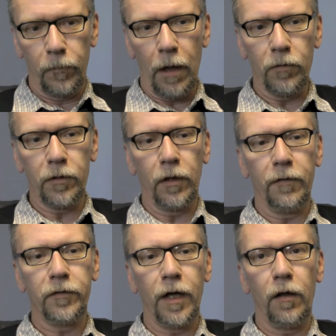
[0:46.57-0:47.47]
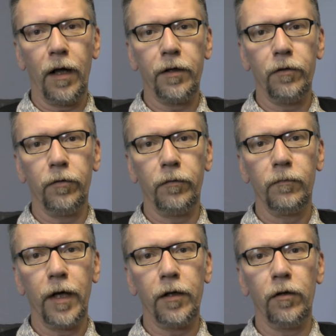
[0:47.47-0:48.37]
that was the lifestyle that you
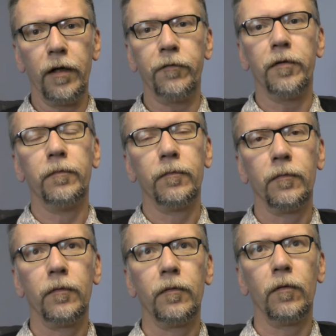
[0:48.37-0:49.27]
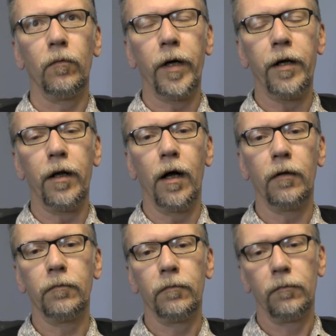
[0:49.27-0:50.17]
that you lived when uh,